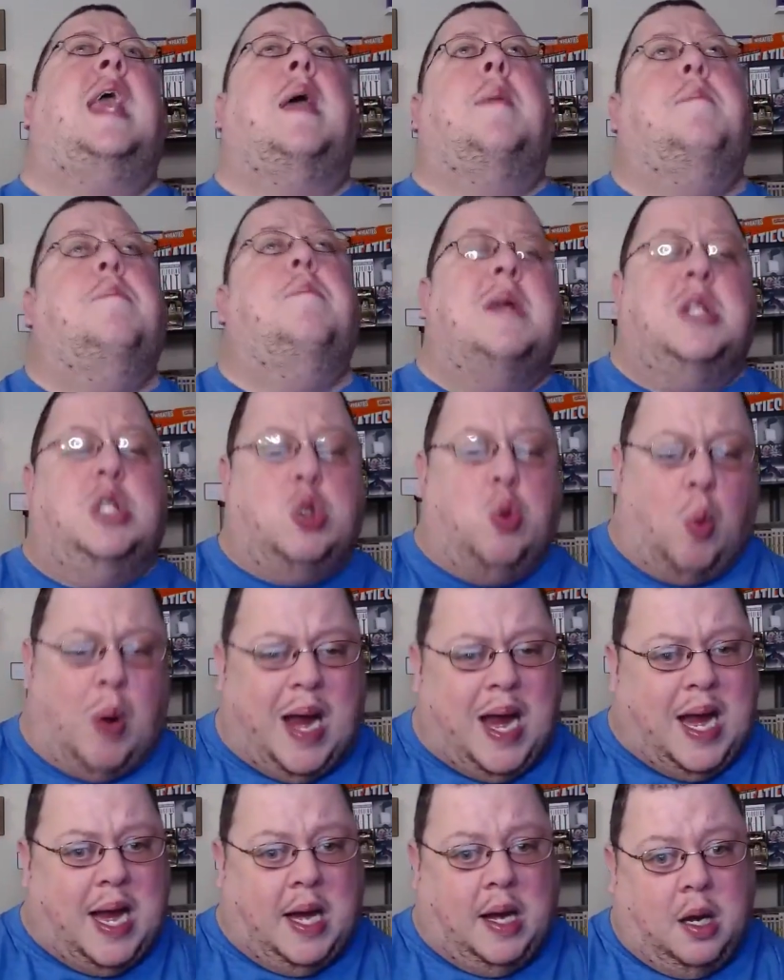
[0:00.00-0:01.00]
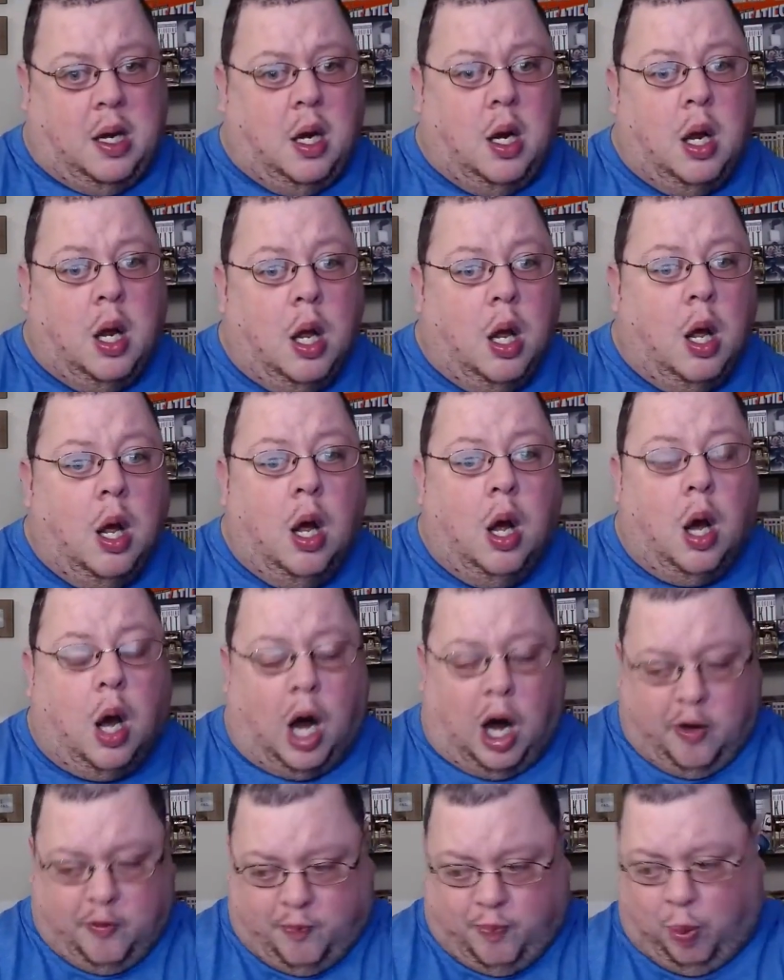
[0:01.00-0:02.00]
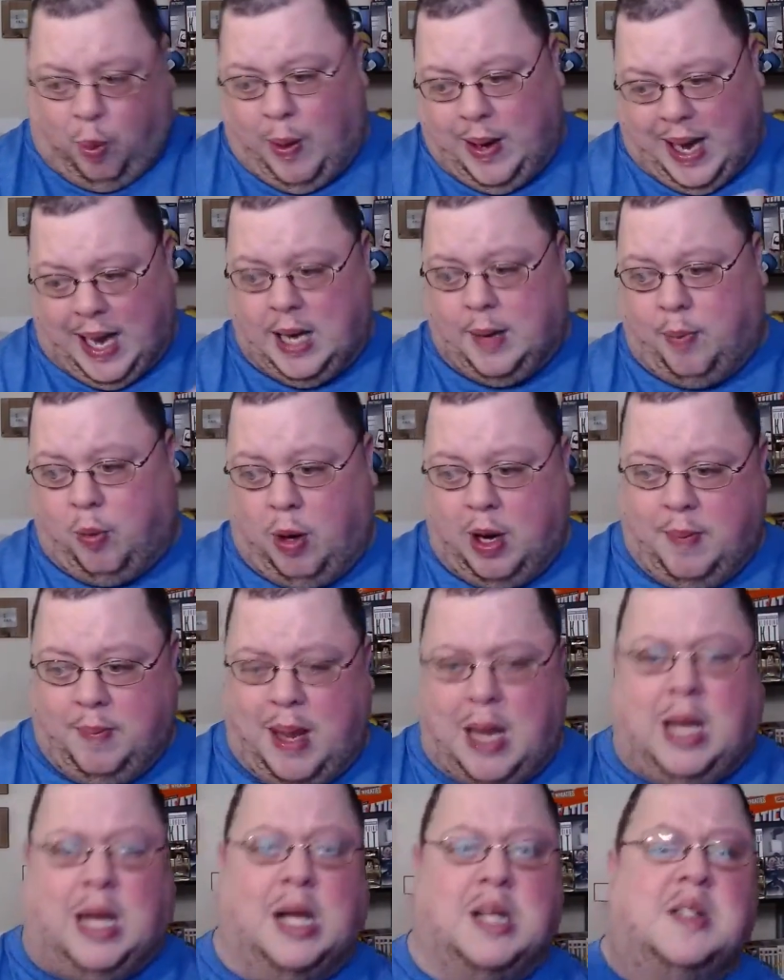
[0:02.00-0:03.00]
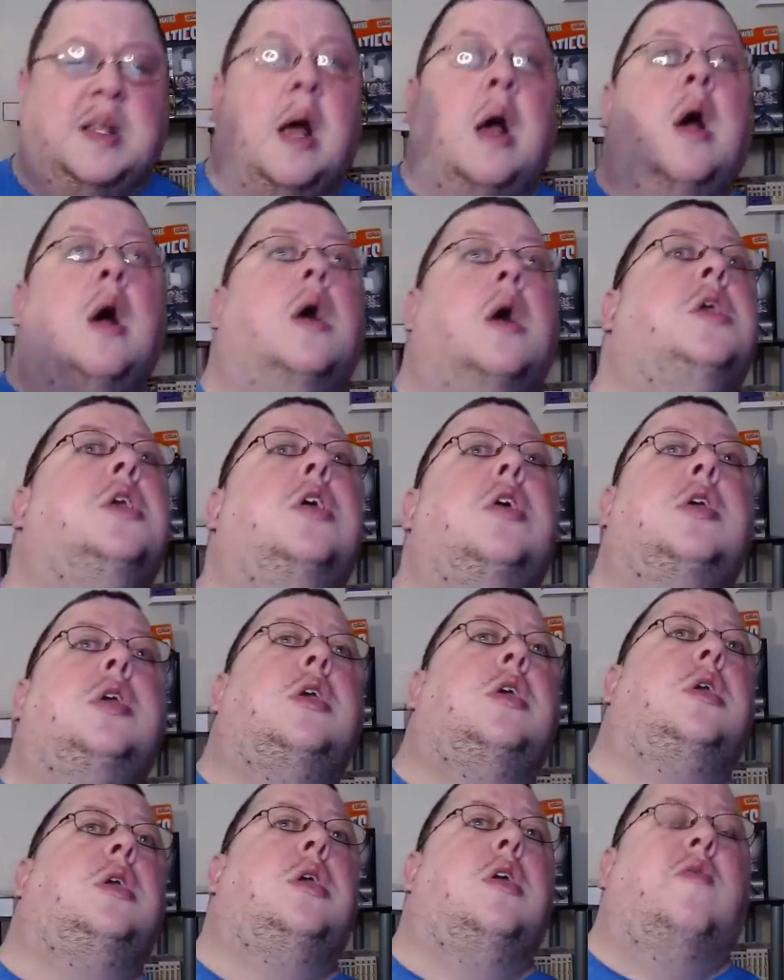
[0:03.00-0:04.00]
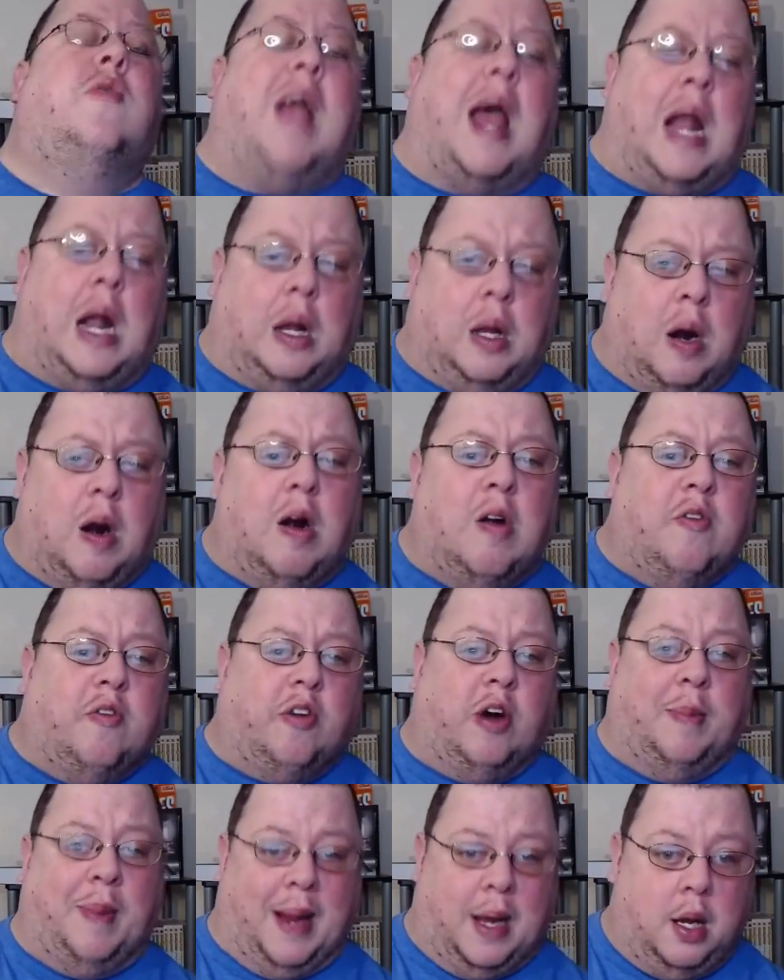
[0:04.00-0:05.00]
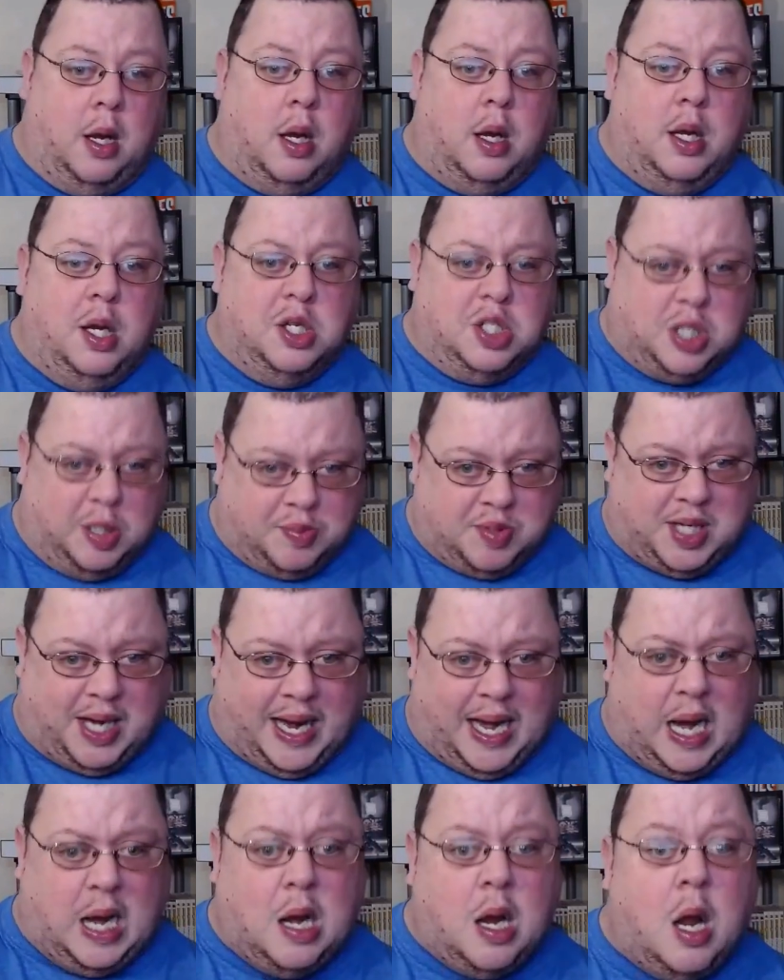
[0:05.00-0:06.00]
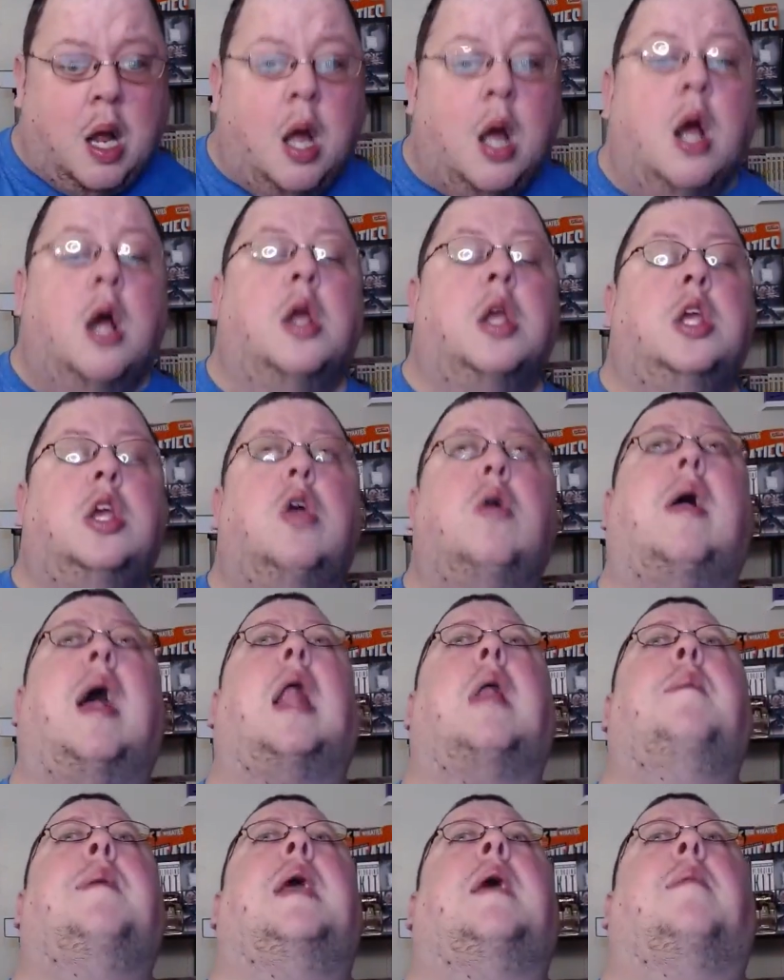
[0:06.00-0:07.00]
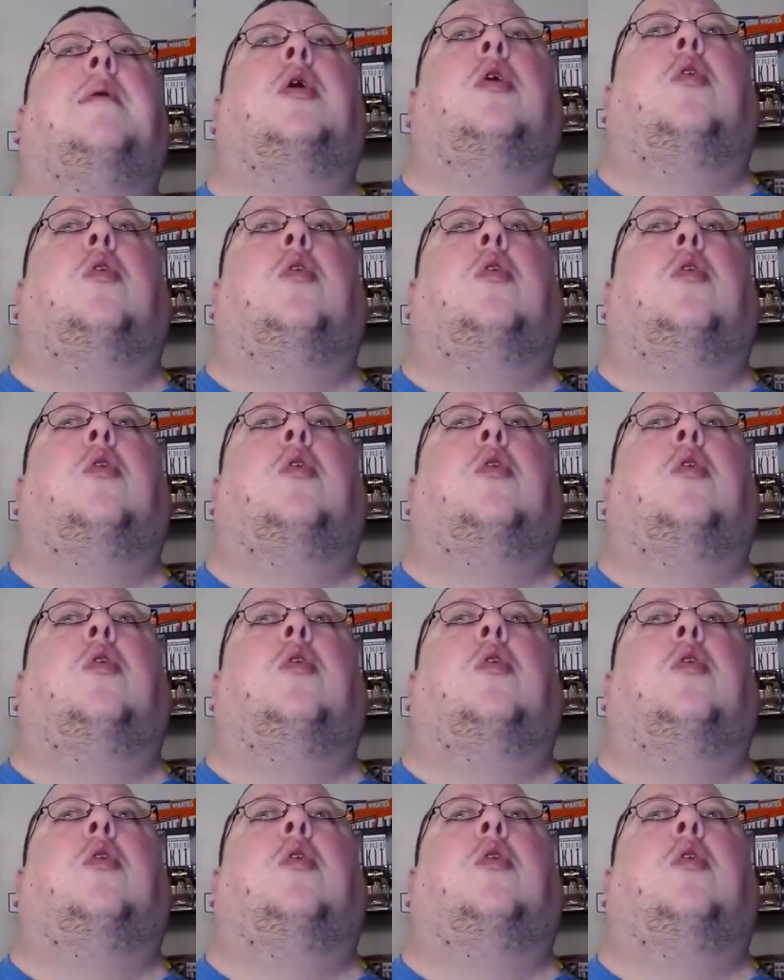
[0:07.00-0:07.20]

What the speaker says: in-between of point A to point B, because you've got to learn from it. You see what I'm saying? You got to be able to